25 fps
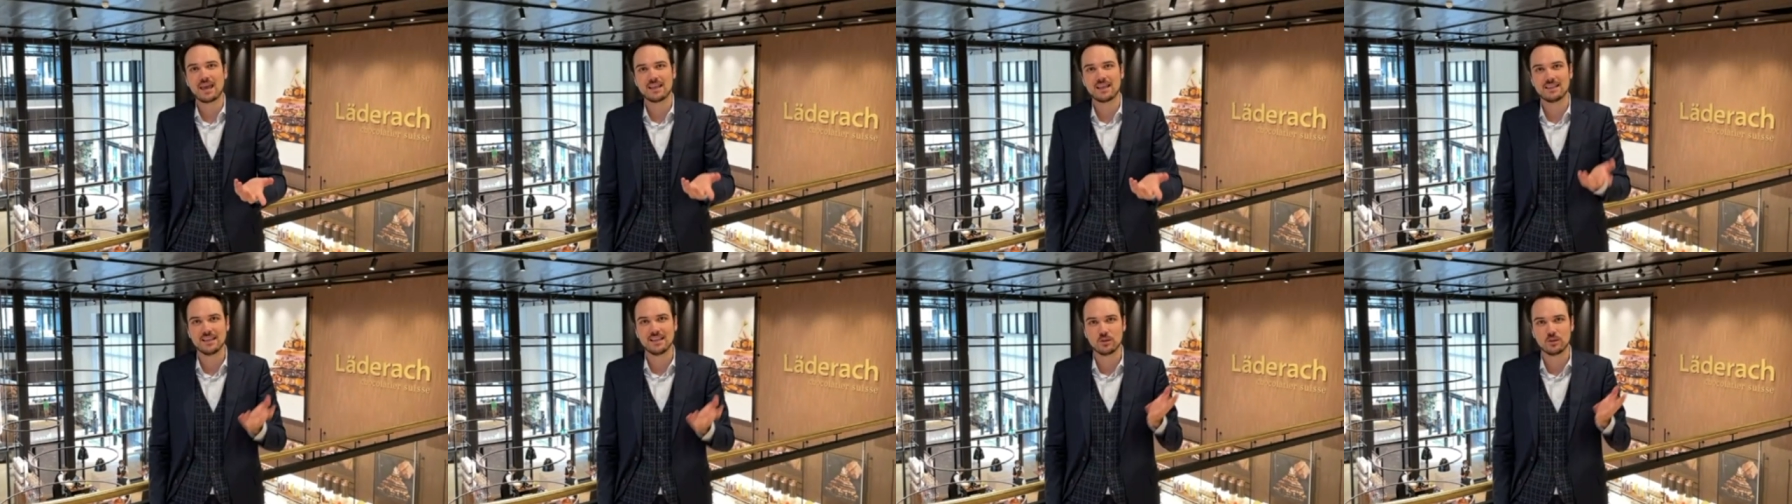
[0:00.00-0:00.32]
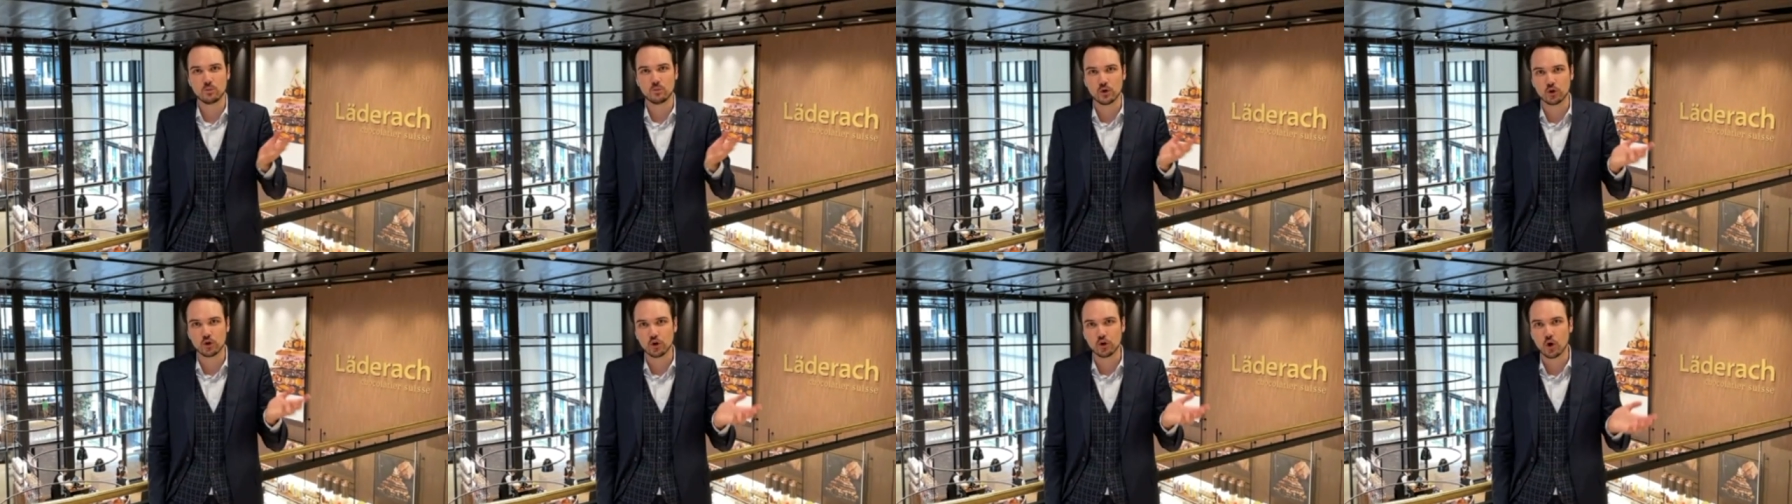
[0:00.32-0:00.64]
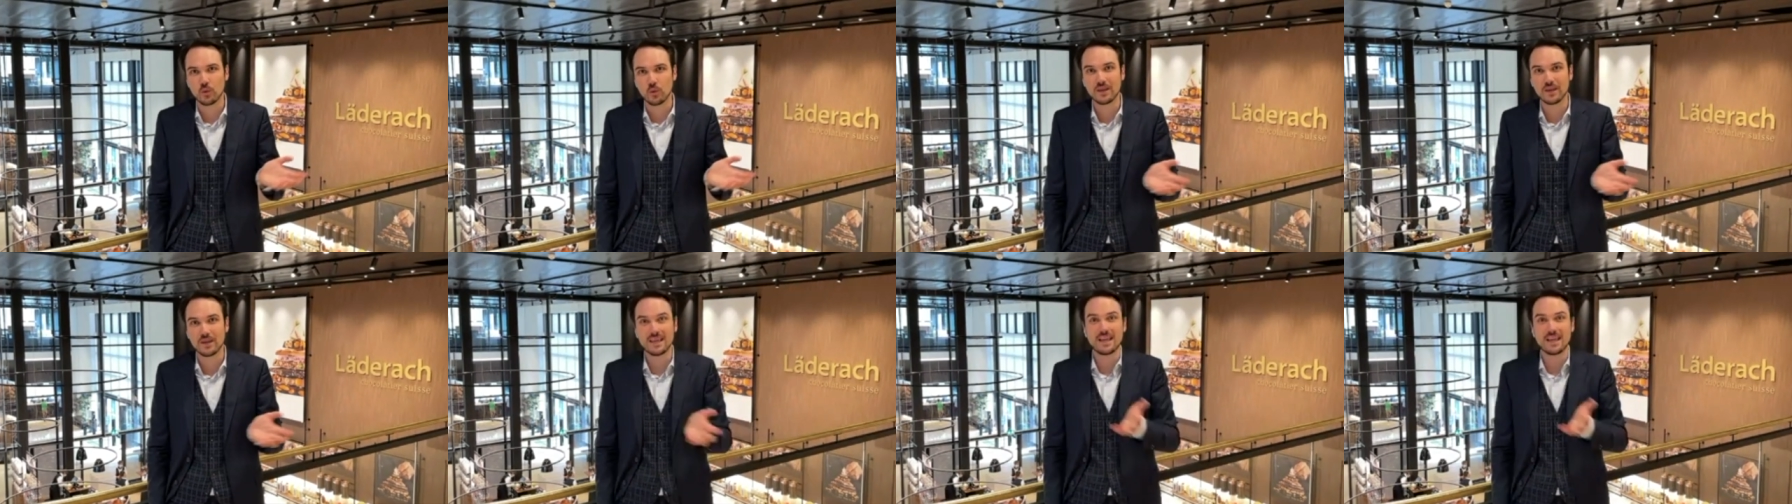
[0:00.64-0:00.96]
that we're
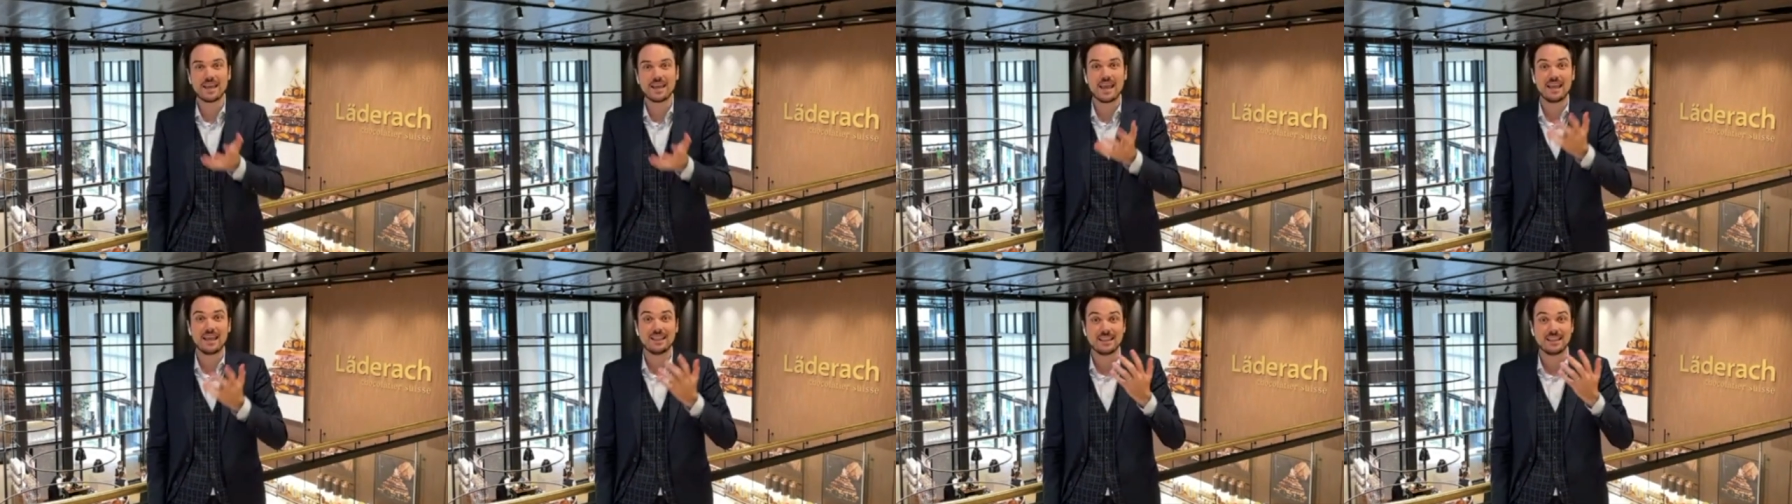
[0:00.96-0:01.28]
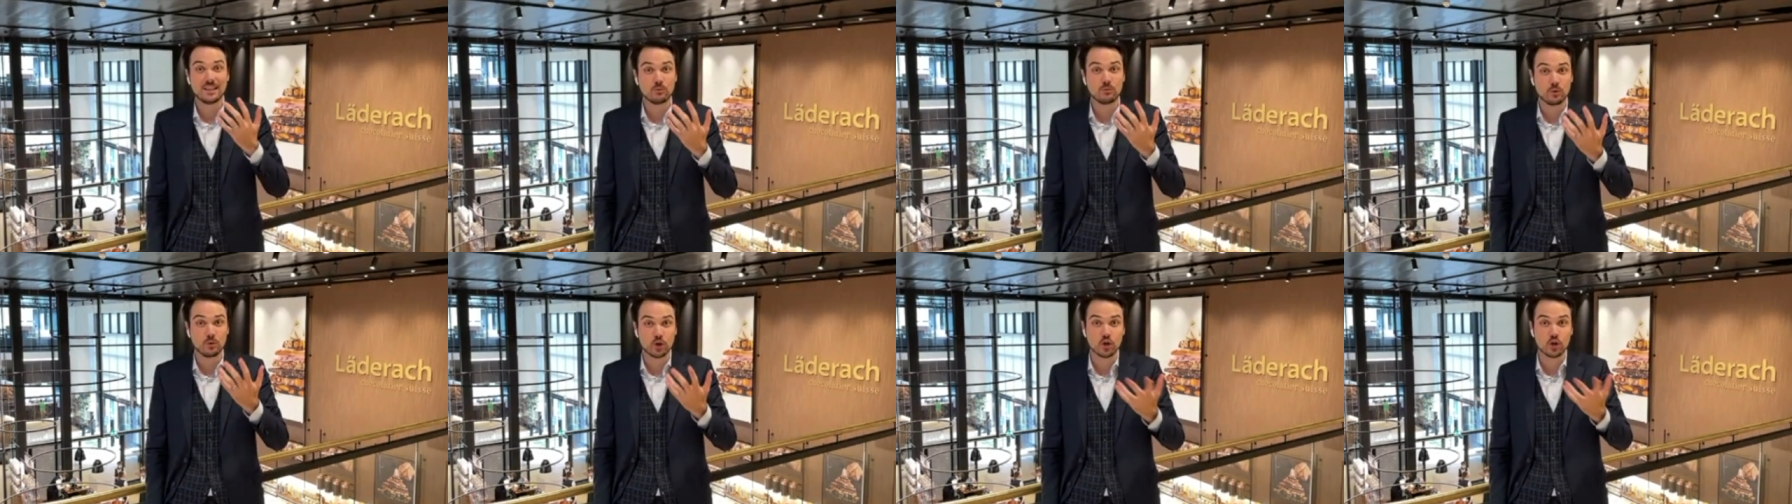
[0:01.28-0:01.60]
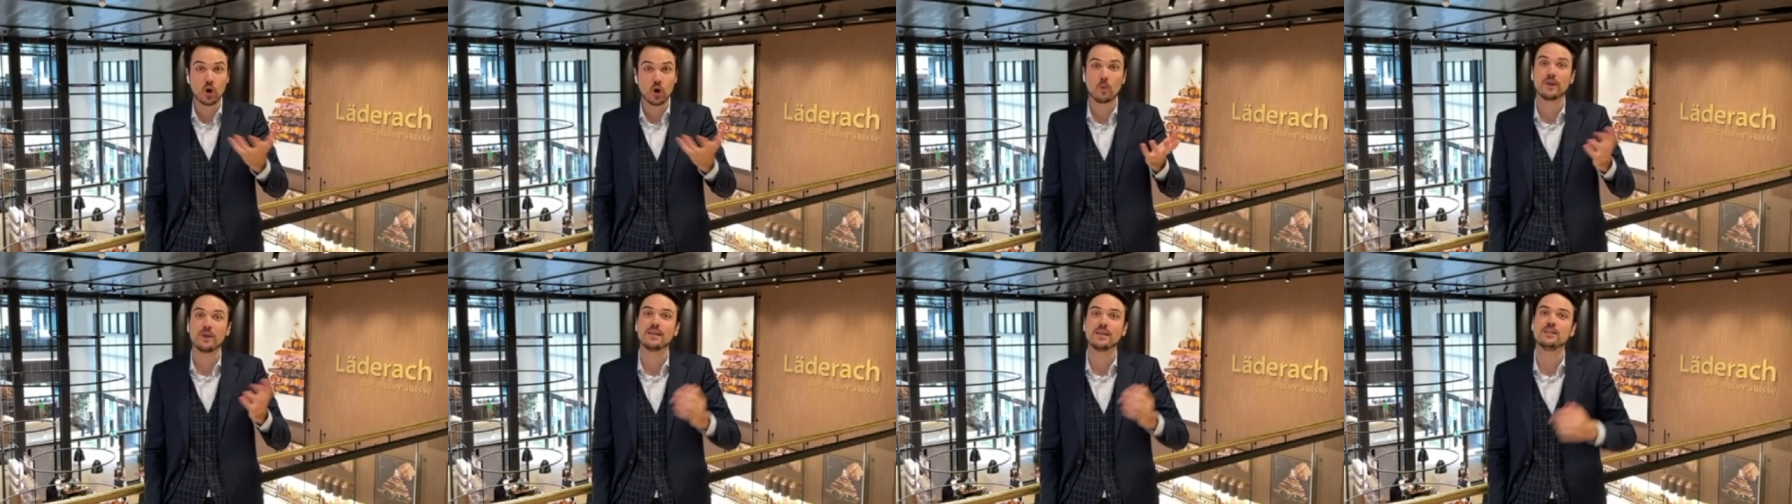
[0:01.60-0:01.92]
growing again, that we're
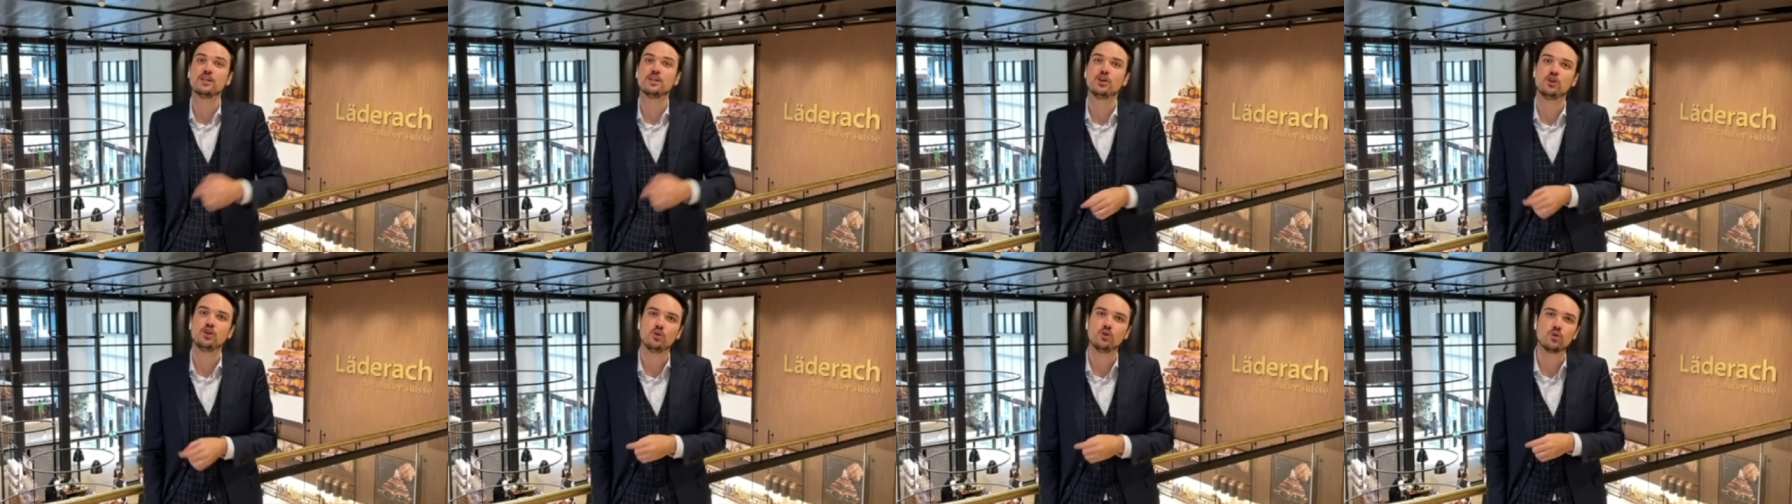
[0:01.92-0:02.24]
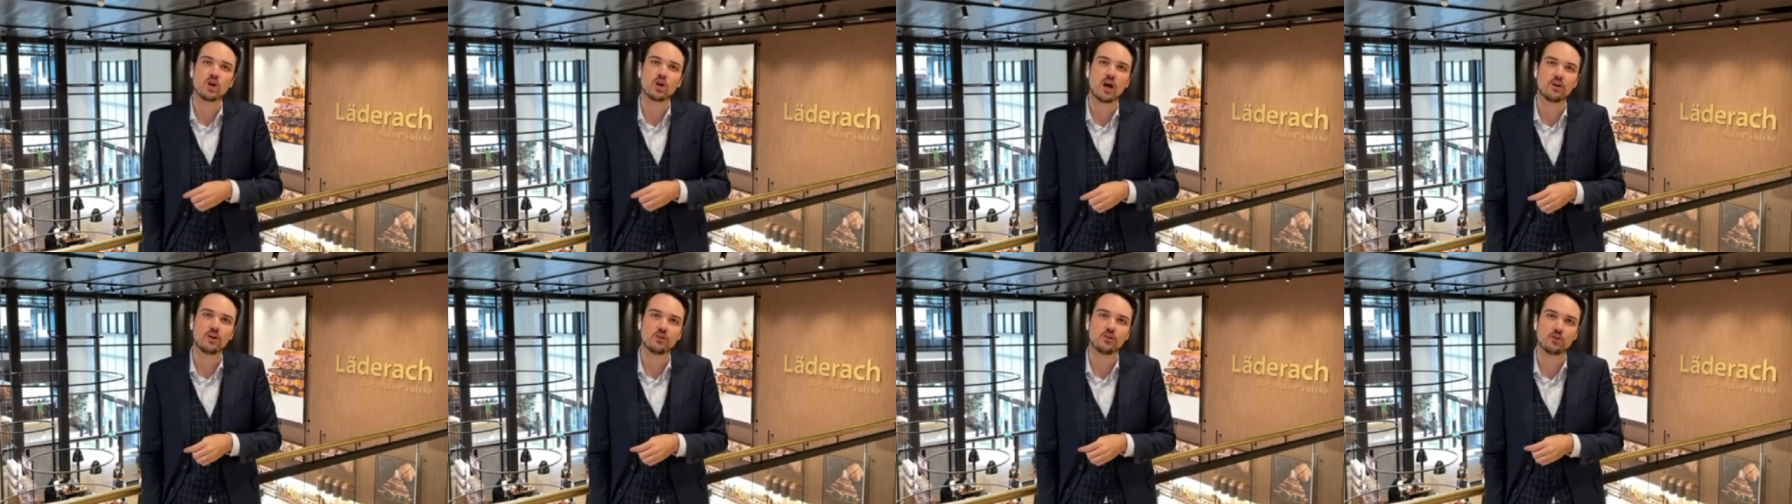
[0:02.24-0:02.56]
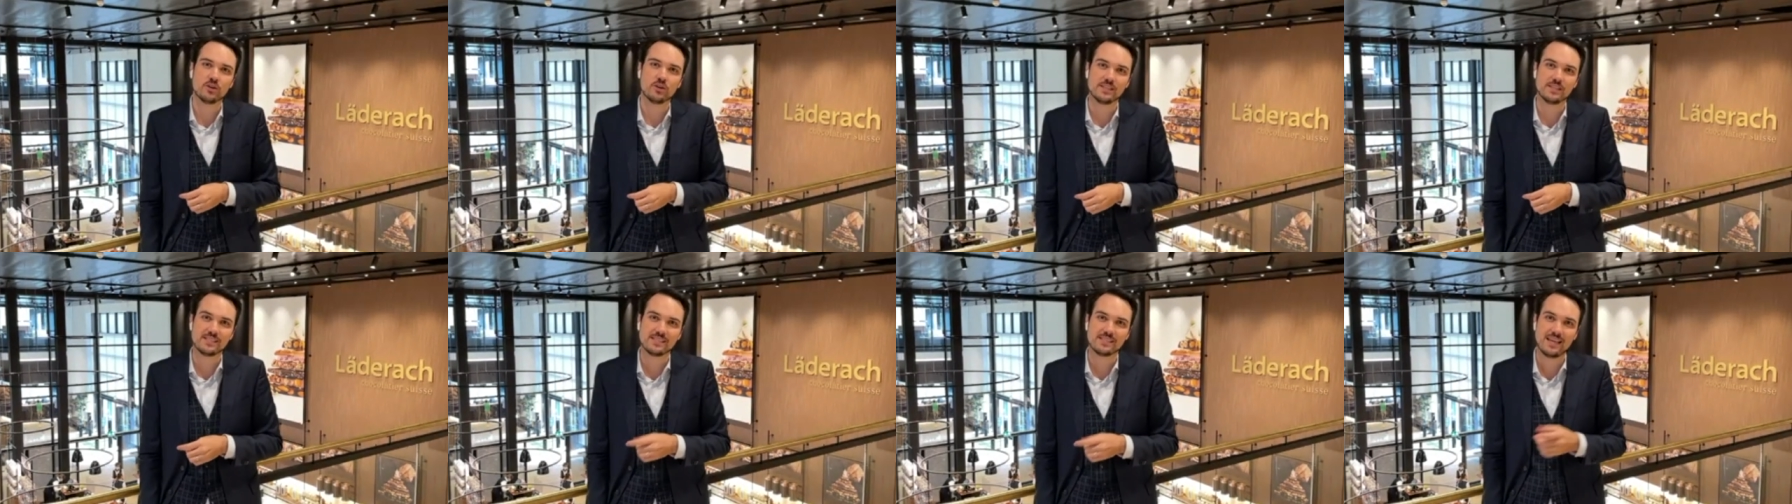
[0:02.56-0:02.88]
growing in the new
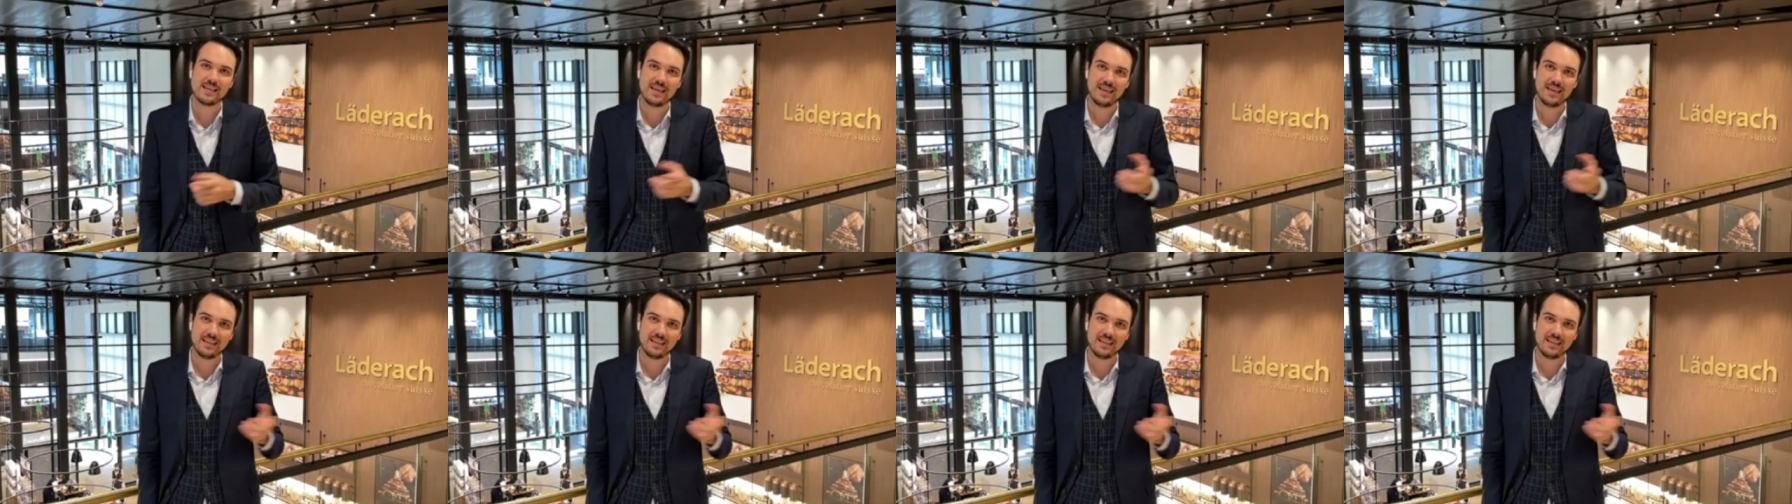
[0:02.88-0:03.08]
countries,